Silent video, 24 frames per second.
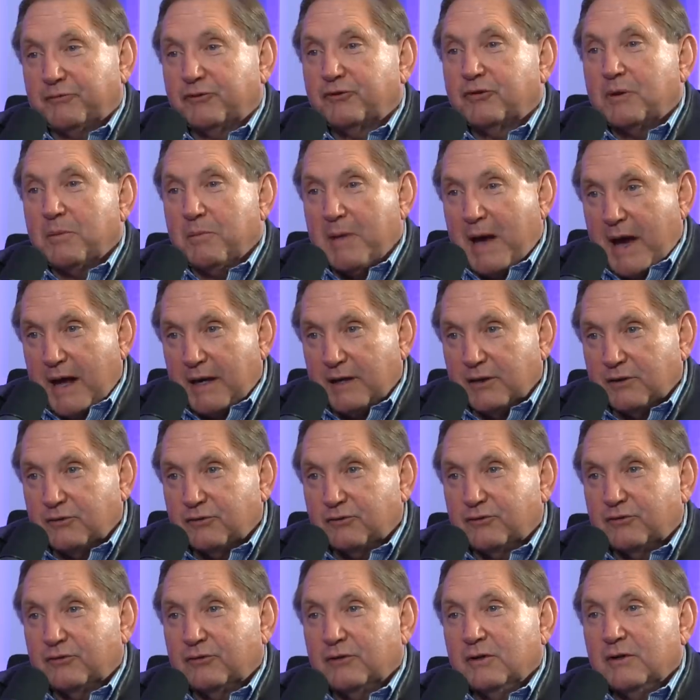
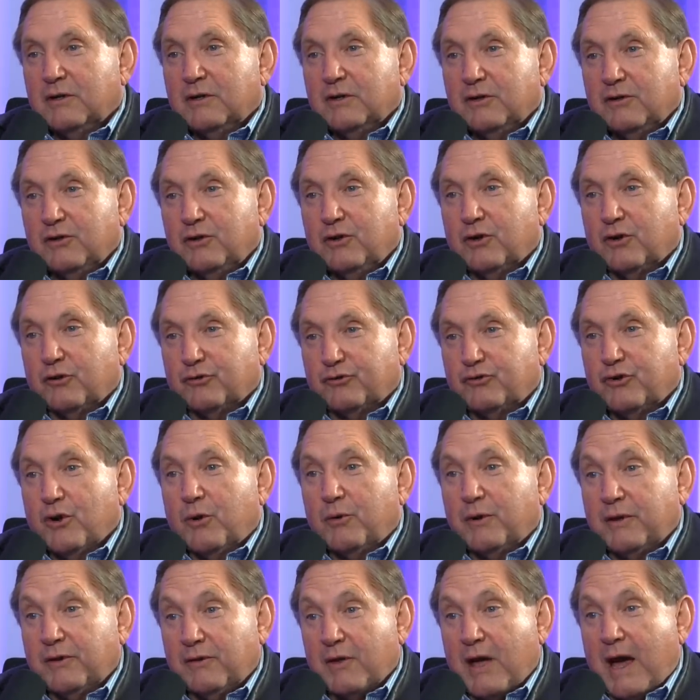schematics, really? You know,
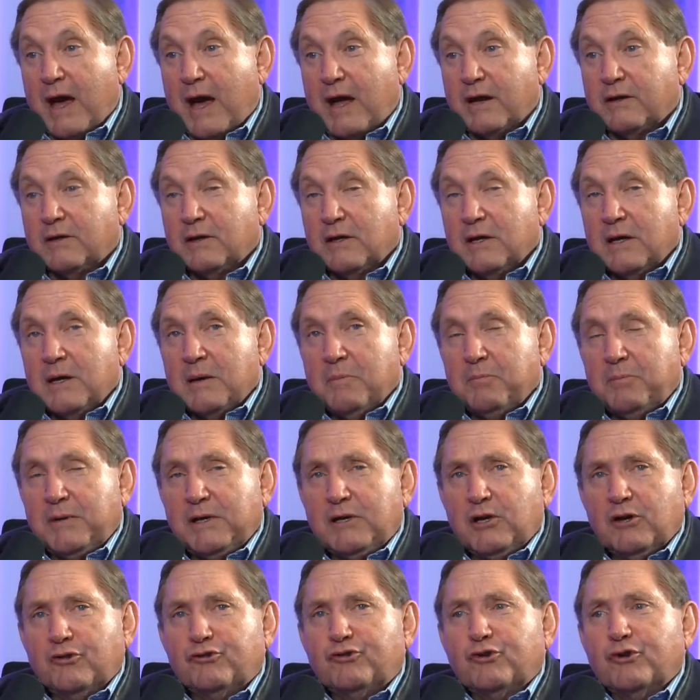showing that. Okay.
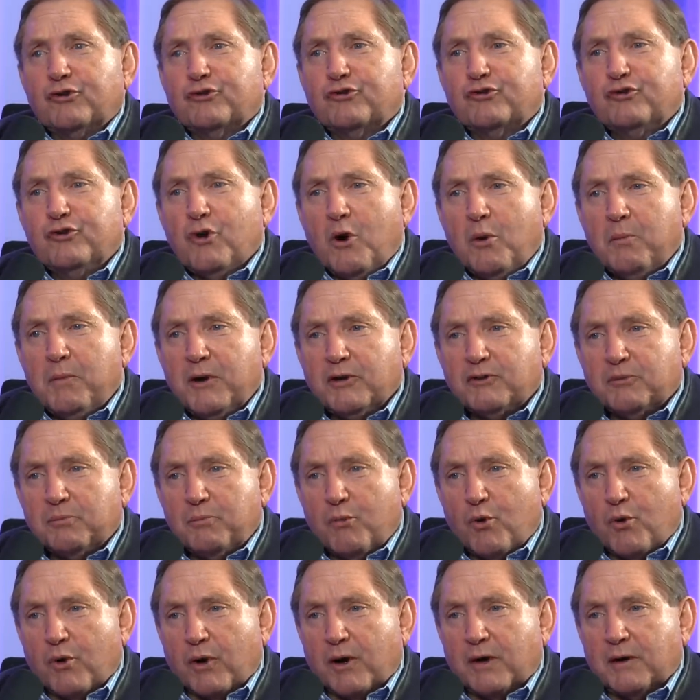Because there's so much
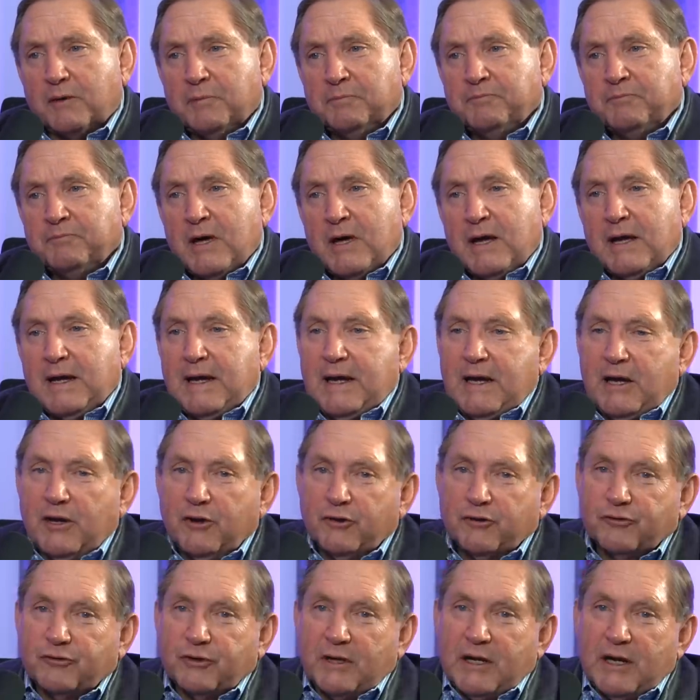more.
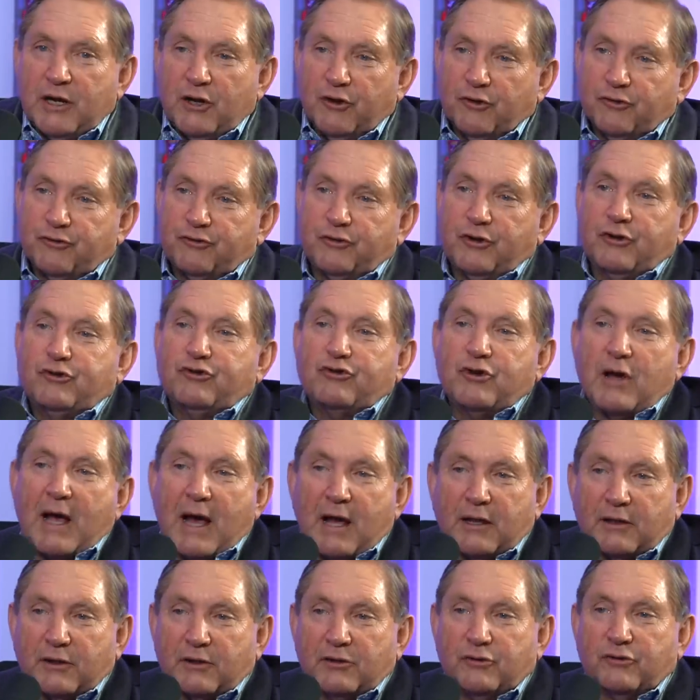Here's the
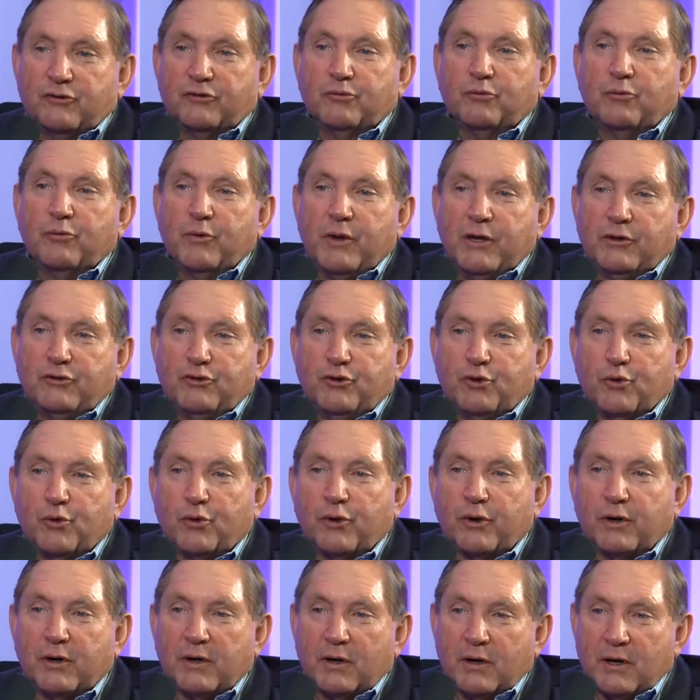challenge when
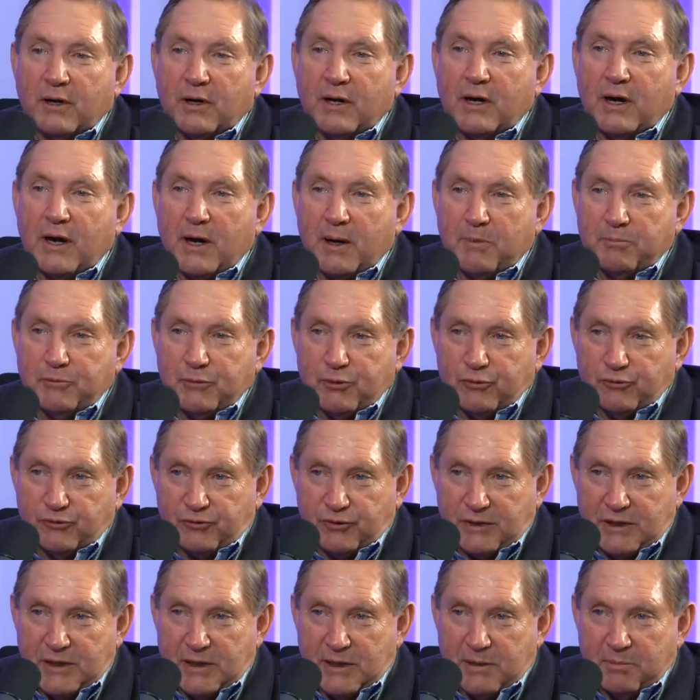you're a
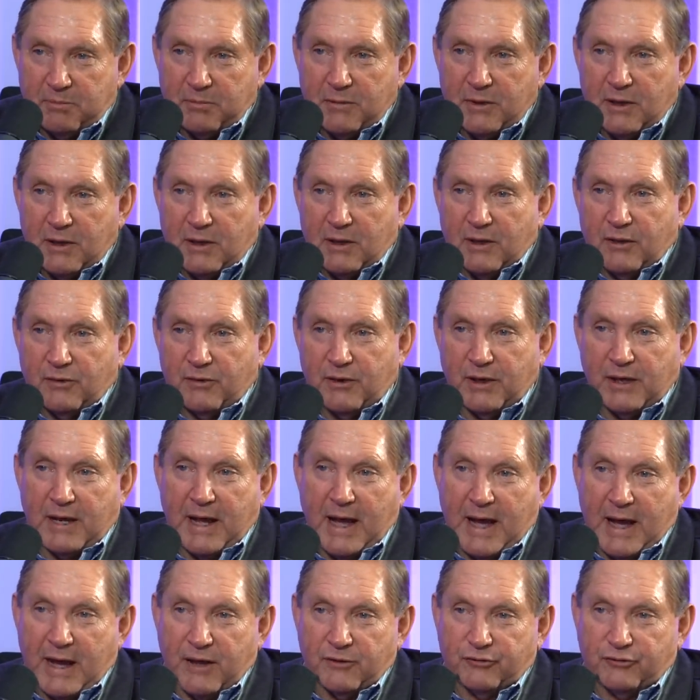museum that
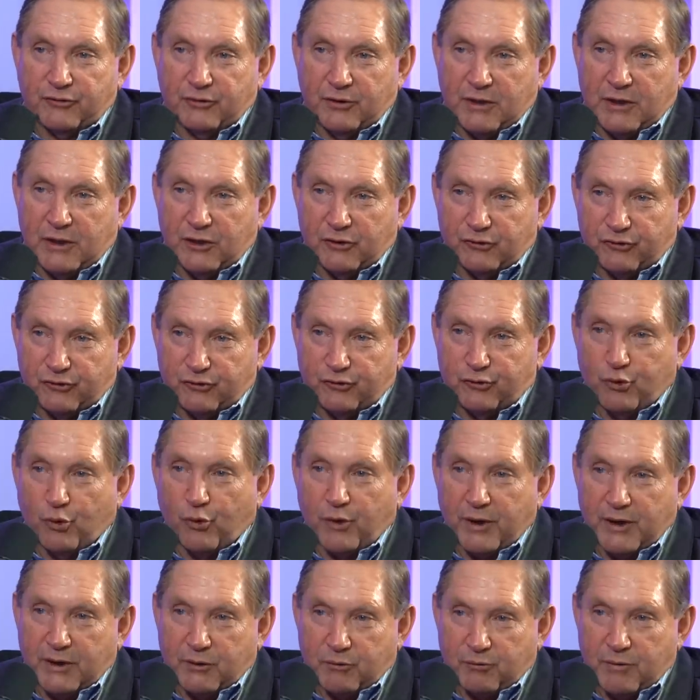has
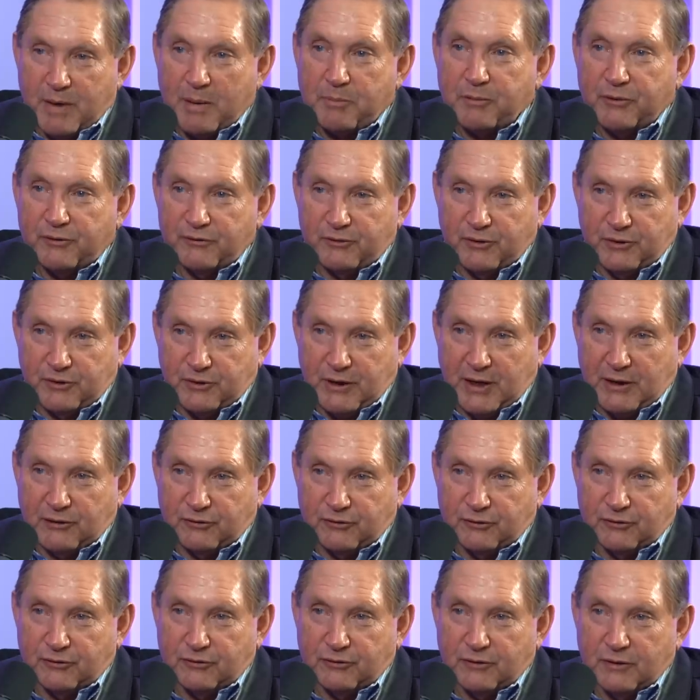historic
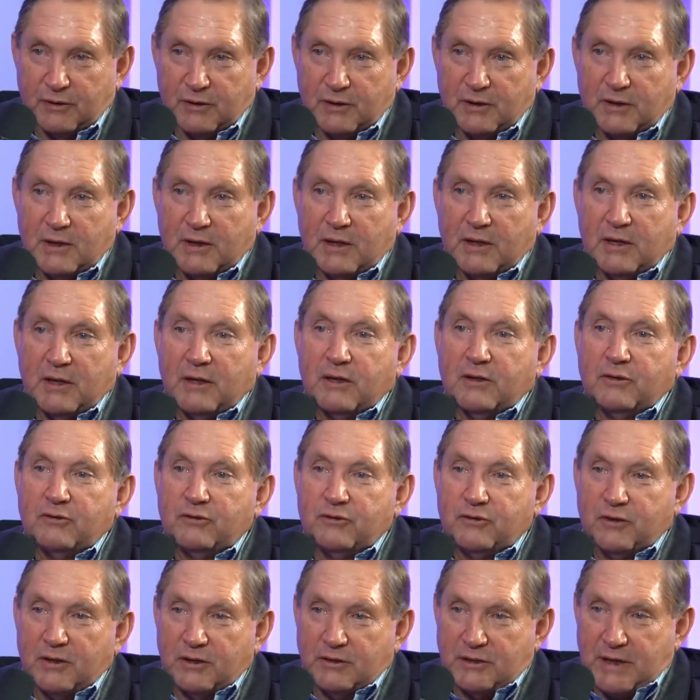representations.
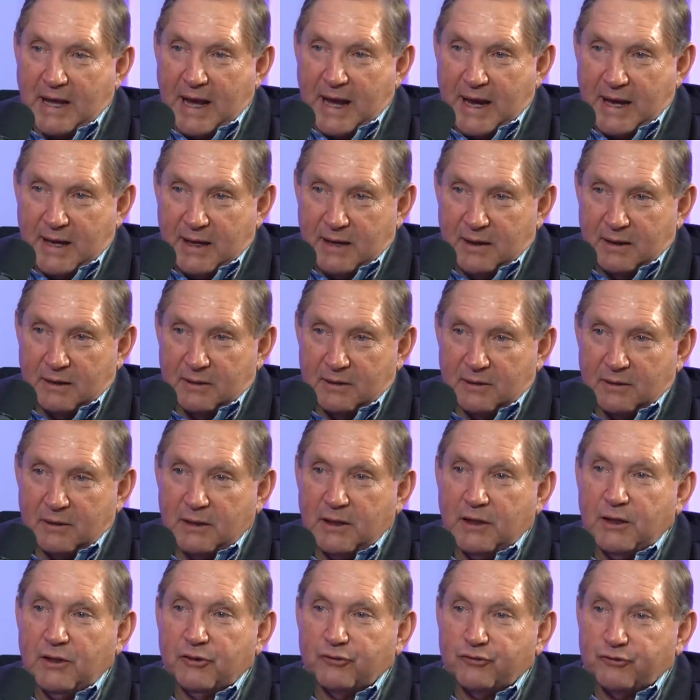Today
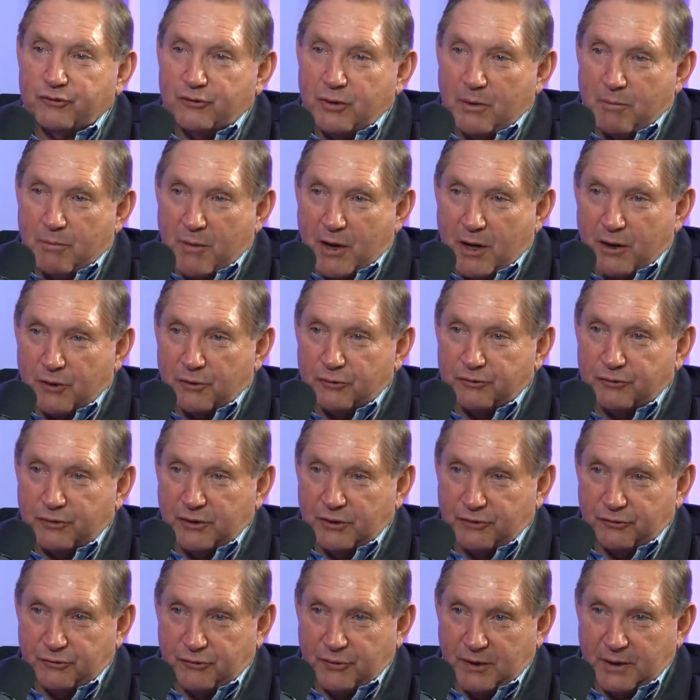is tomorrow's
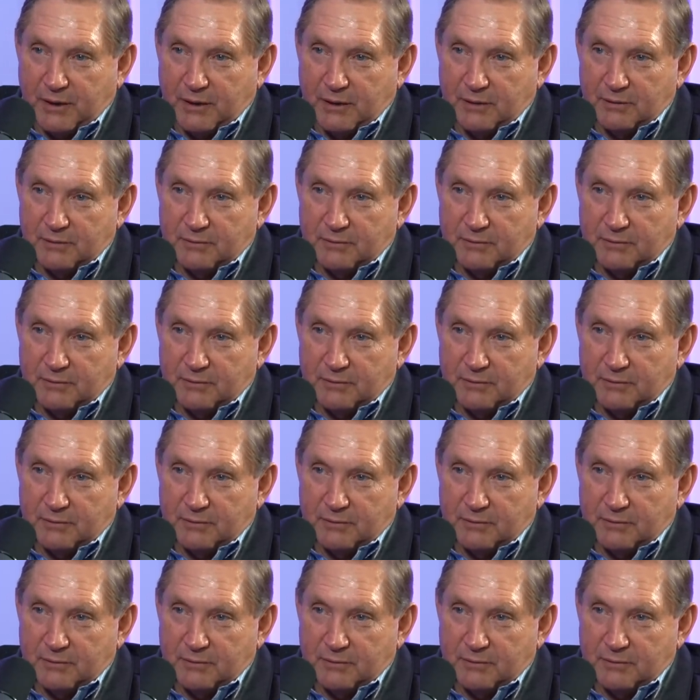history.